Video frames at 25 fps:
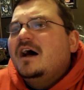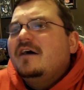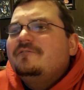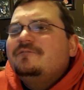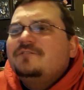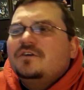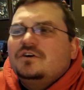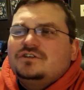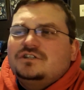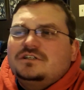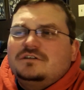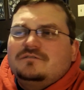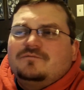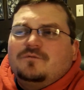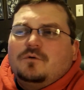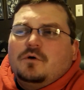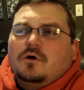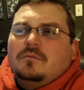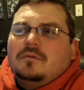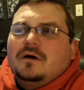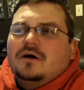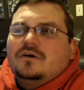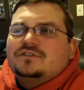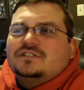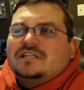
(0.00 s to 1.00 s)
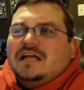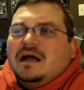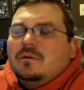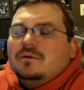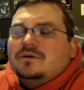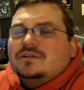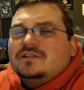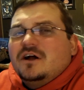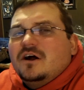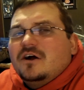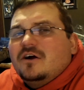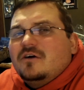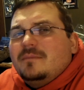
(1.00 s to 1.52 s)
First and foremost, I
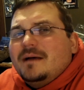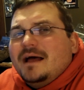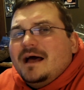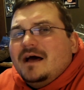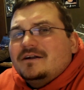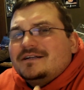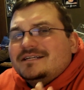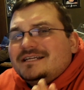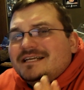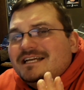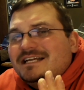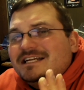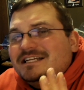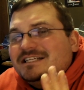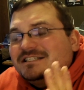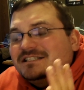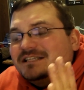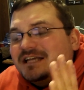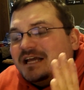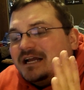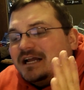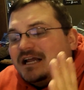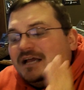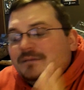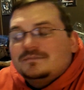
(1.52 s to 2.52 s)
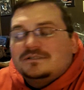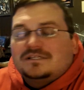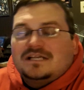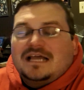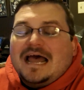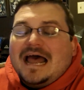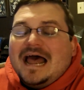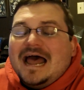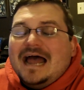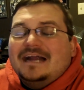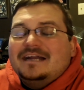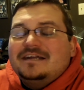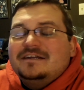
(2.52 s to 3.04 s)
want to talk about comes to
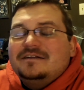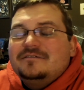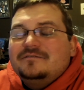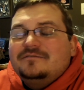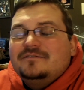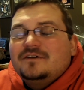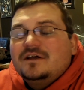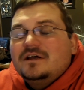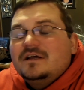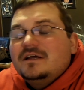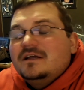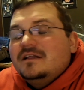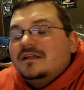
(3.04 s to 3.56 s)
active